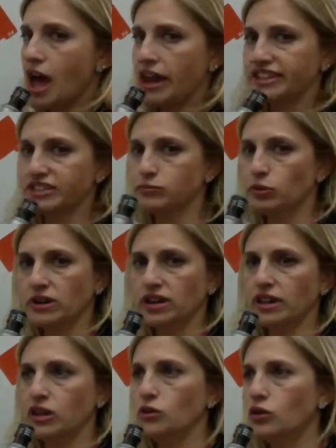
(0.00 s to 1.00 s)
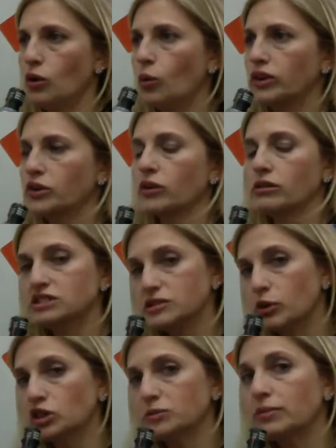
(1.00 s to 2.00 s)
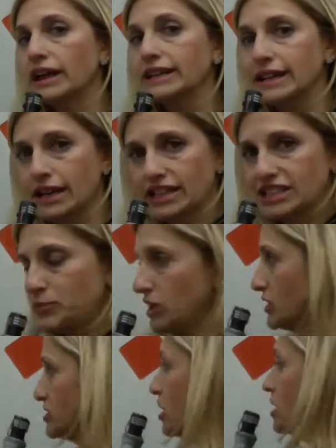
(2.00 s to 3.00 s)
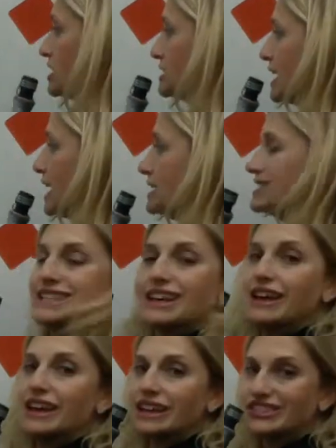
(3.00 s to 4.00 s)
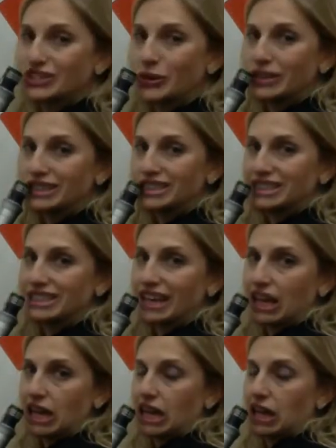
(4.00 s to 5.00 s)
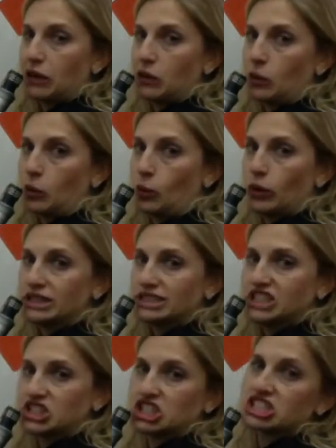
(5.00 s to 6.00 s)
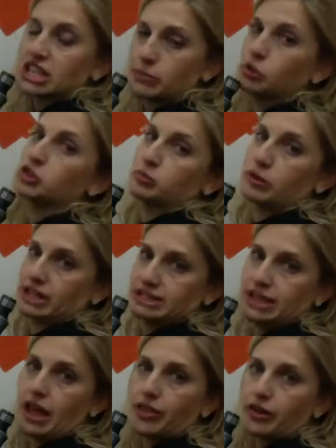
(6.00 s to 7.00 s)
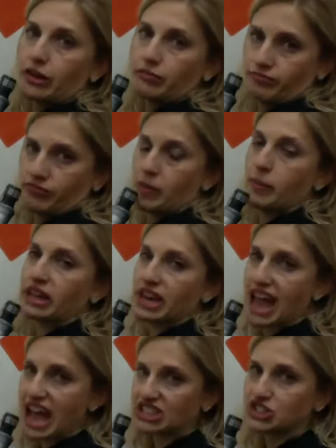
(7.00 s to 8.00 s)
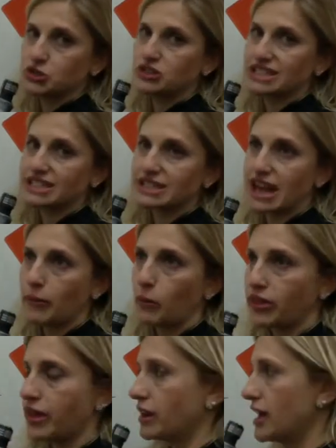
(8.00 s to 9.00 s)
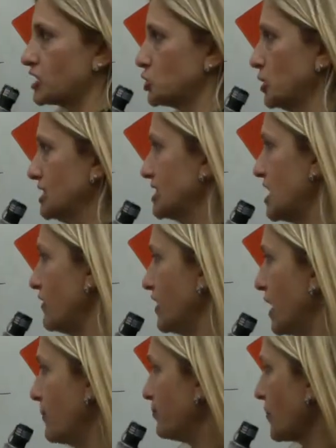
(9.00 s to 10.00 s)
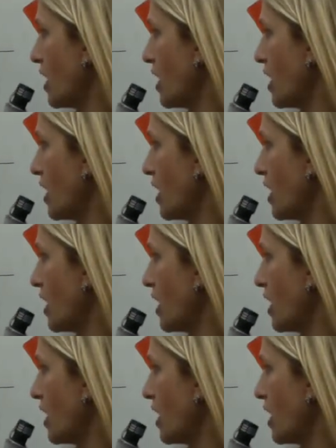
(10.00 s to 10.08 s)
And it's important that you know what you're going to multiply next, because on a test, it's going to say what digits get multiplied together. They might ask you the step without actually solving it.